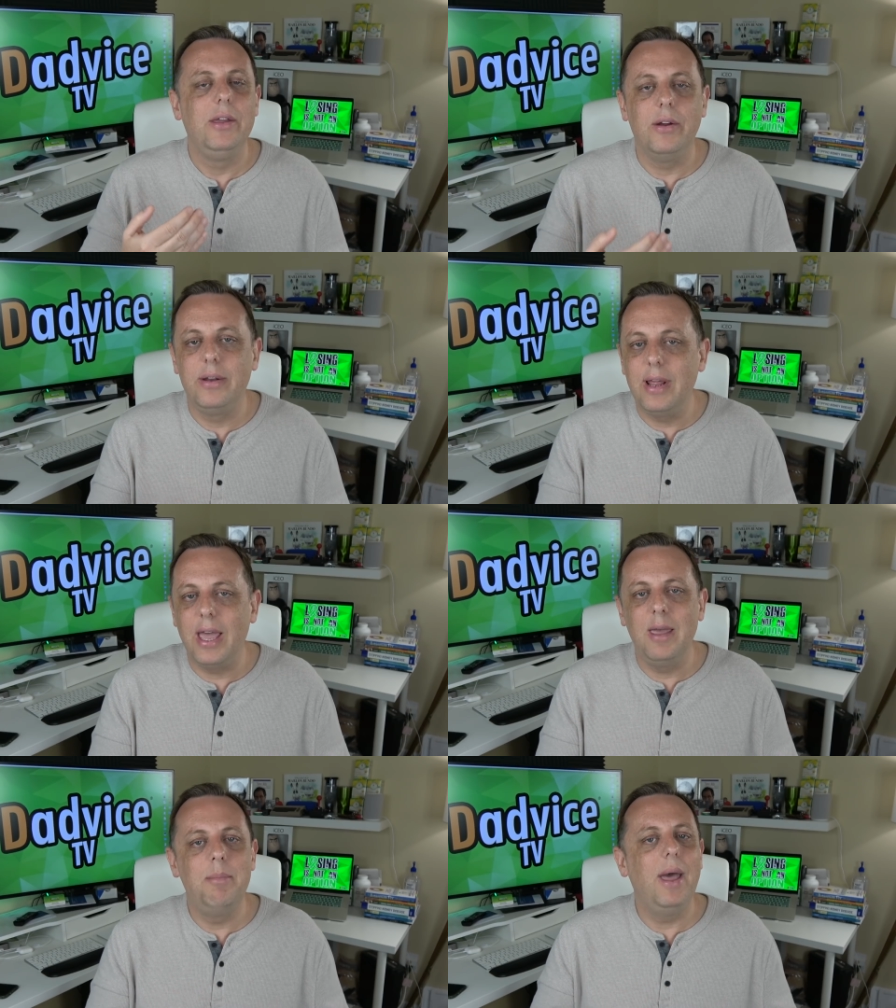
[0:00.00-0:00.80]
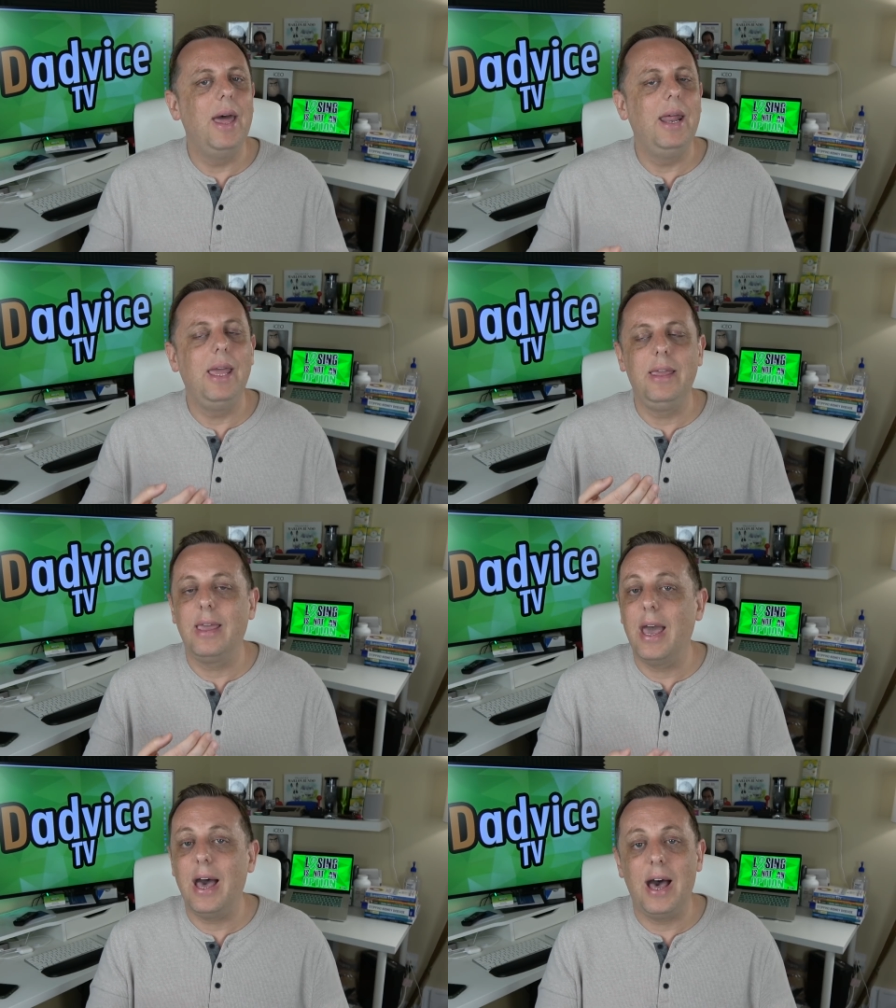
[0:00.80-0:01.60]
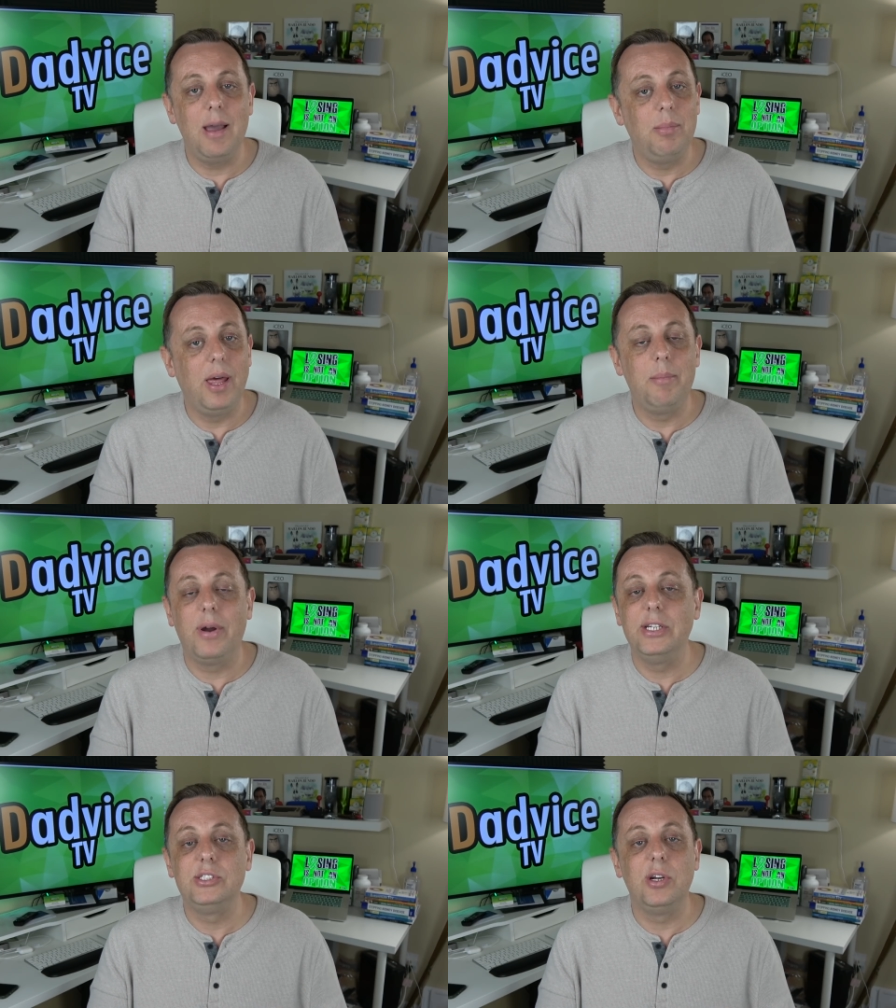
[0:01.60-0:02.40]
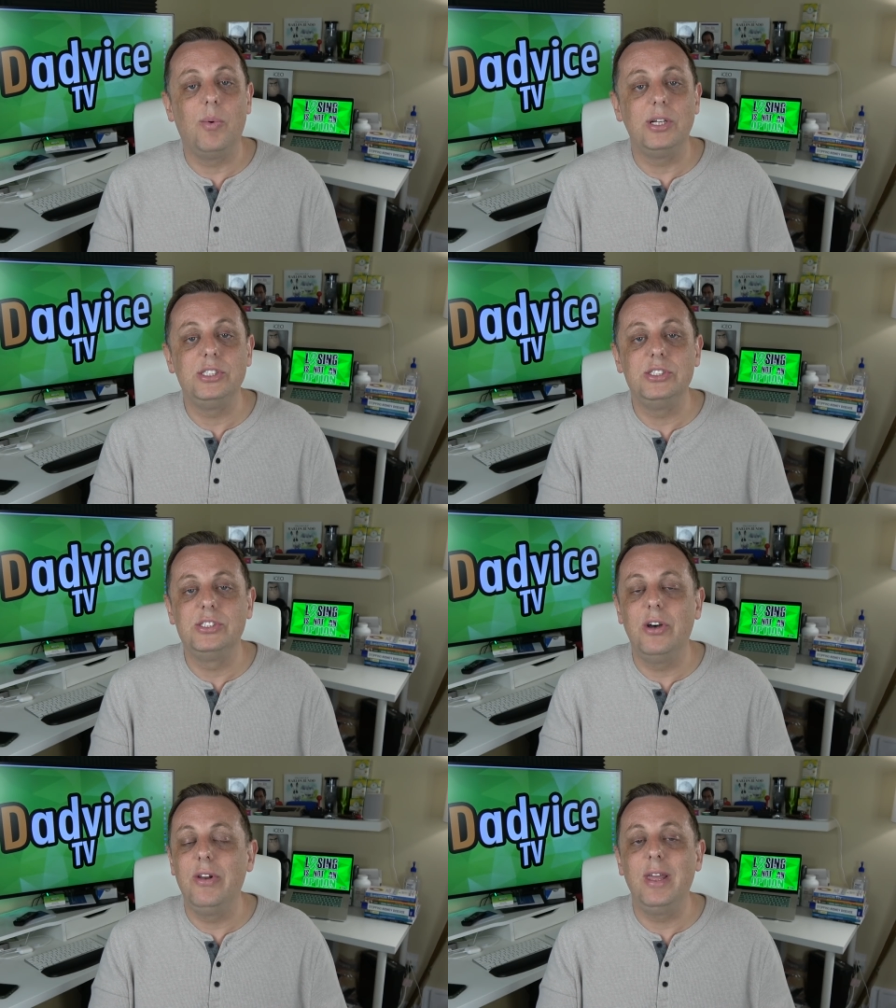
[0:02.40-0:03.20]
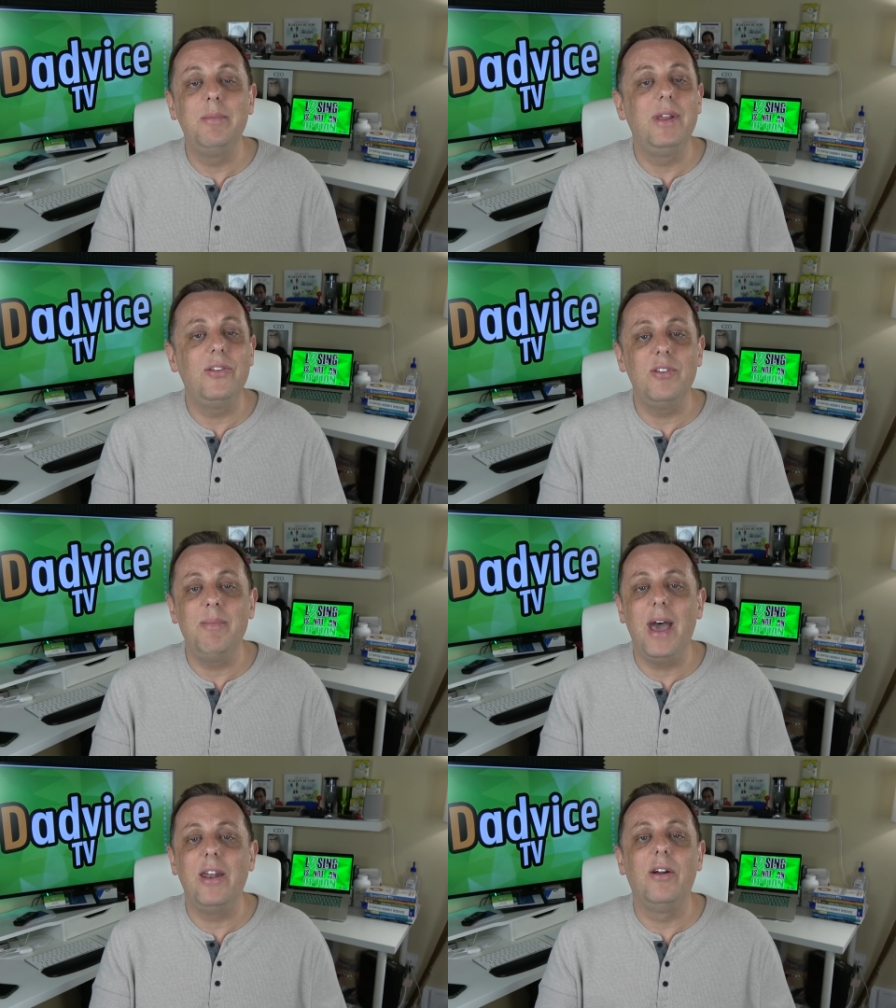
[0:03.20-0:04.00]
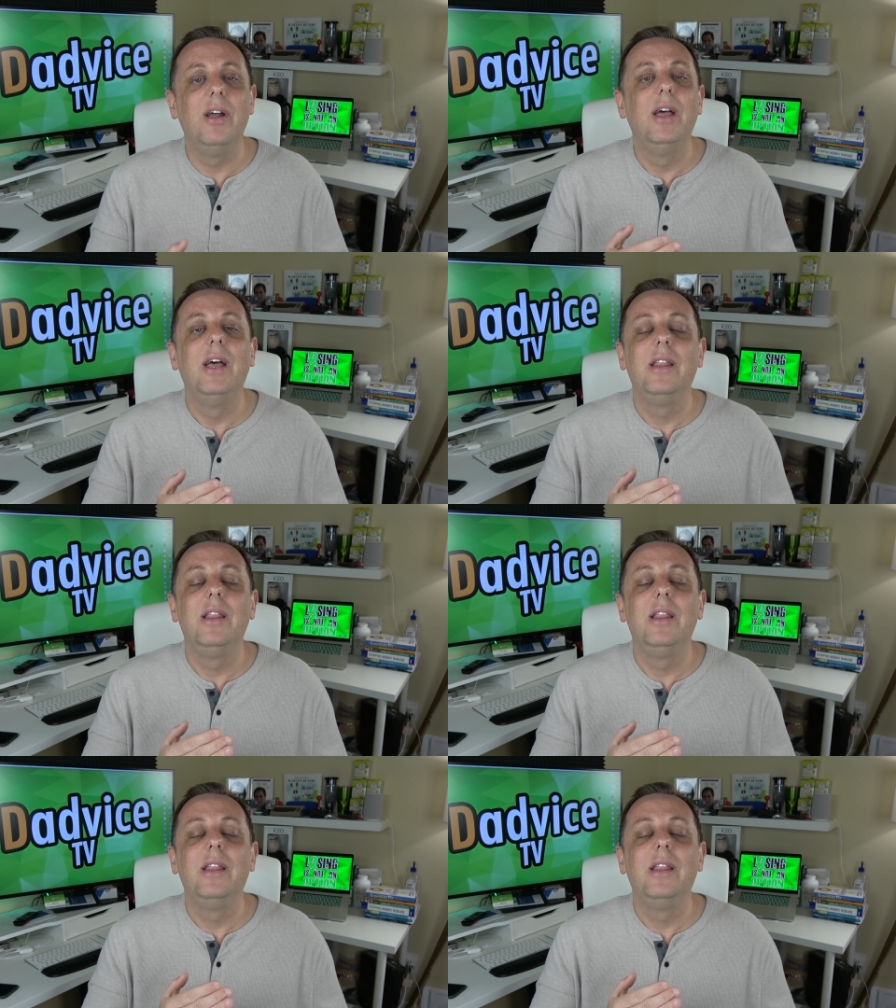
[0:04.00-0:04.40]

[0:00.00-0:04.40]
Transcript: you're diabetic, you got high blood pressure, you're watching sodium, doesn't matter.